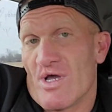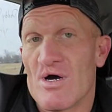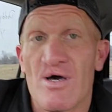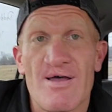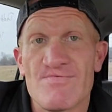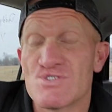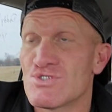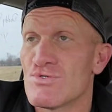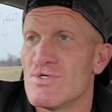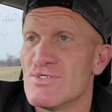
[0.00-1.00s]
We all have the
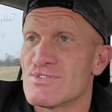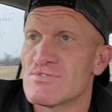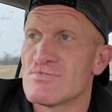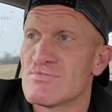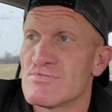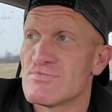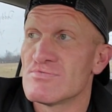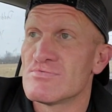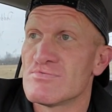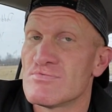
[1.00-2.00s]
choice.
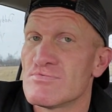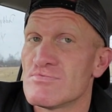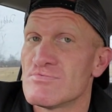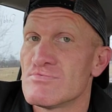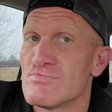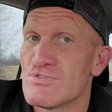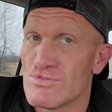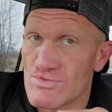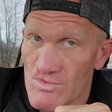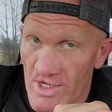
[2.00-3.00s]

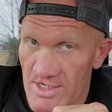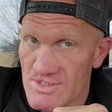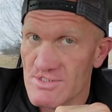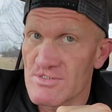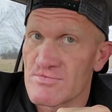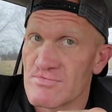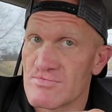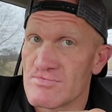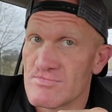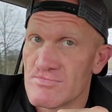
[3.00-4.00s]
Choose wisely,
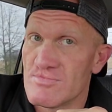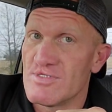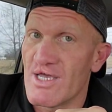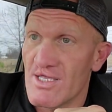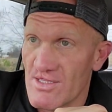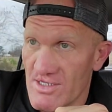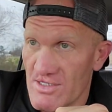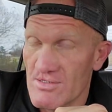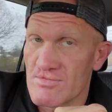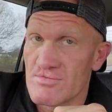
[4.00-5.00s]

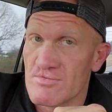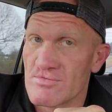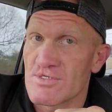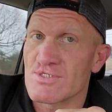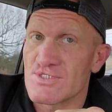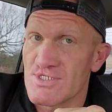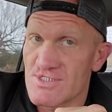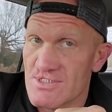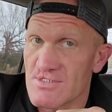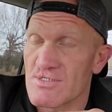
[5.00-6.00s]
daily,
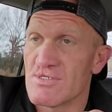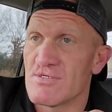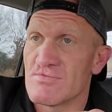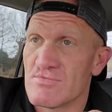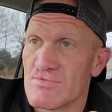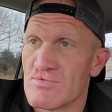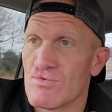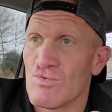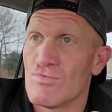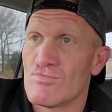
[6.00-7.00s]
consistently.
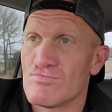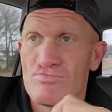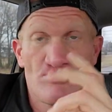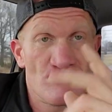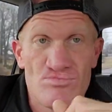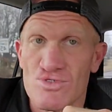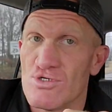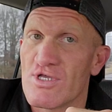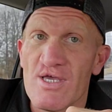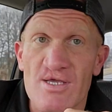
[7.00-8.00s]

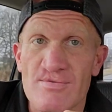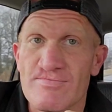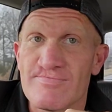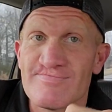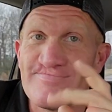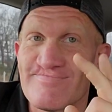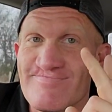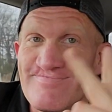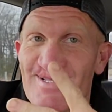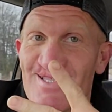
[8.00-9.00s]
You'll get it.
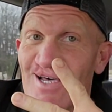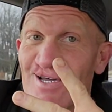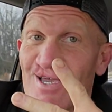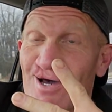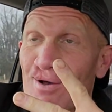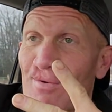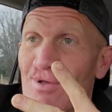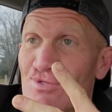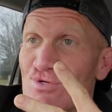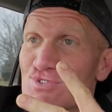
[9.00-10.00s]
Love y'all.
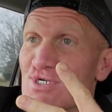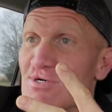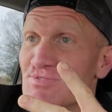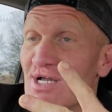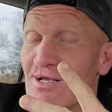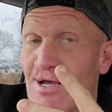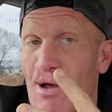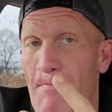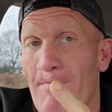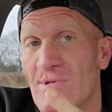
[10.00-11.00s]

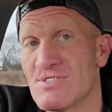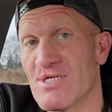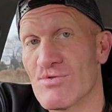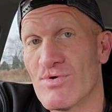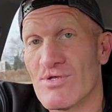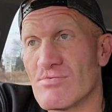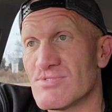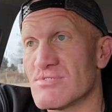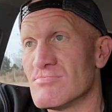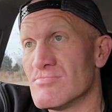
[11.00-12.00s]
NewsArms.com. Seth
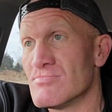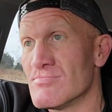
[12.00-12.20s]
Williams.